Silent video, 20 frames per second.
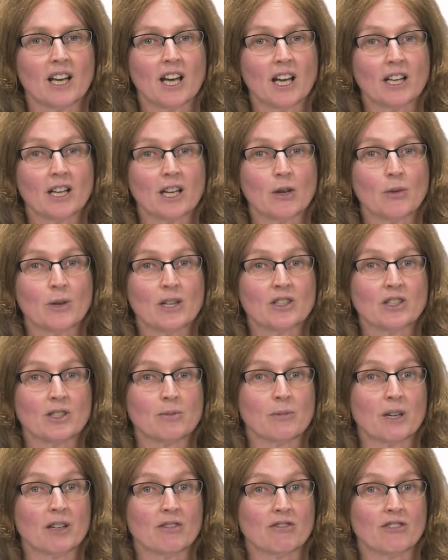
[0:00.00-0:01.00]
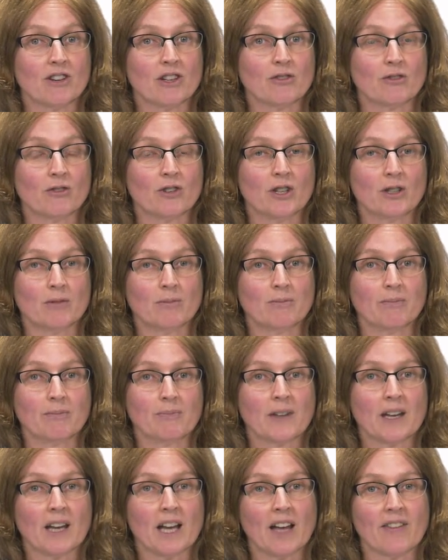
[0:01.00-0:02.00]
I go into my front room
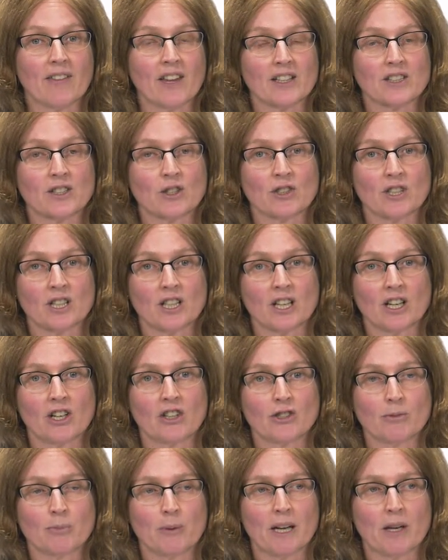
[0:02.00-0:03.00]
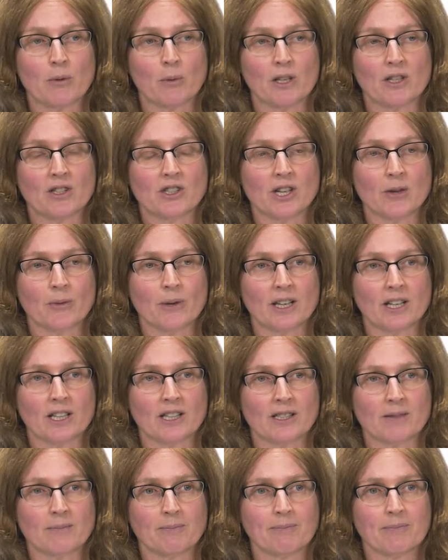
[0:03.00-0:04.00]
and that's got a large bay window in
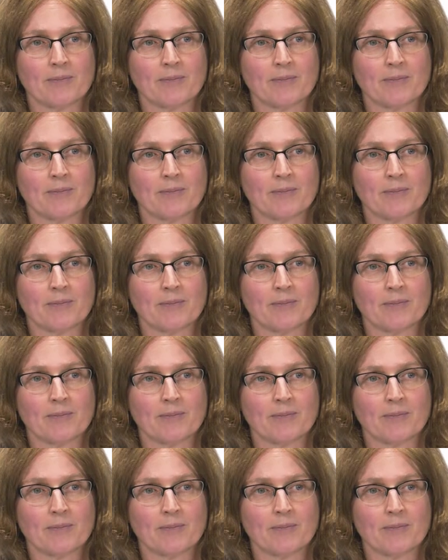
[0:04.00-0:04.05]
it.